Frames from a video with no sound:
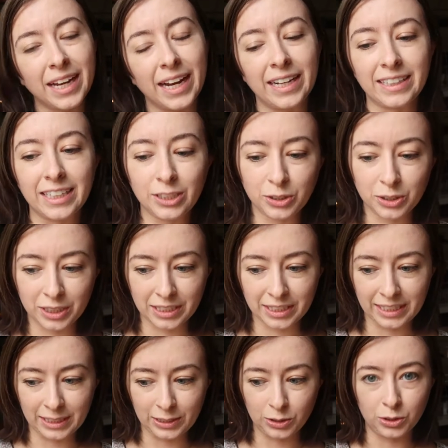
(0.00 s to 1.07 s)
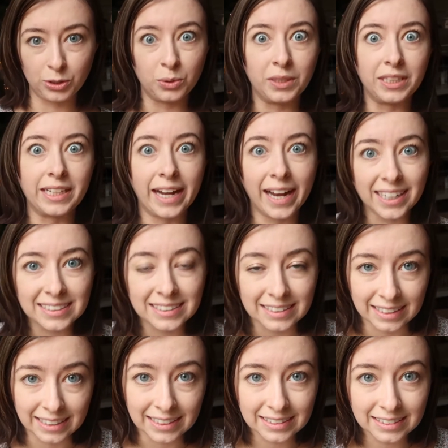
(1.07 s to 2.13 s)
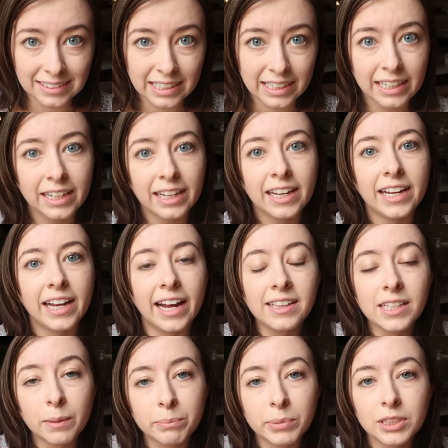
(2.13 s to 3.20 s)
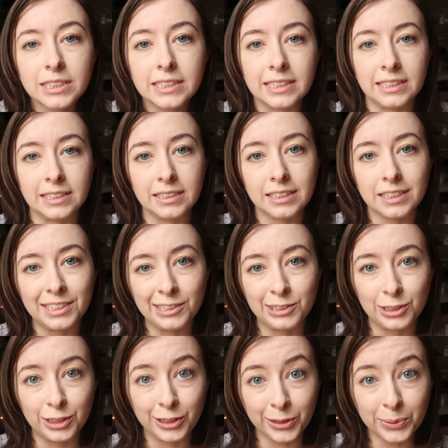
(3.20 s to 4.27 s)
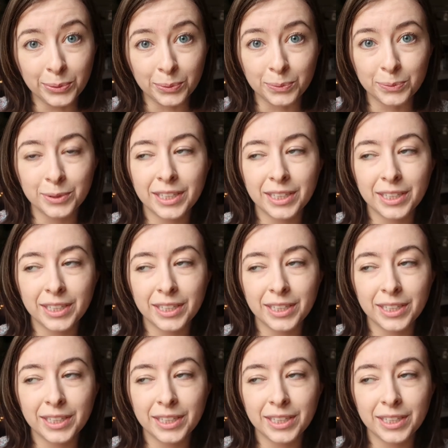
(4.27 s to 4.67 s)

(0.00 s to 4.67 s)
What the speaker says: And then you look into the casket and that person is you.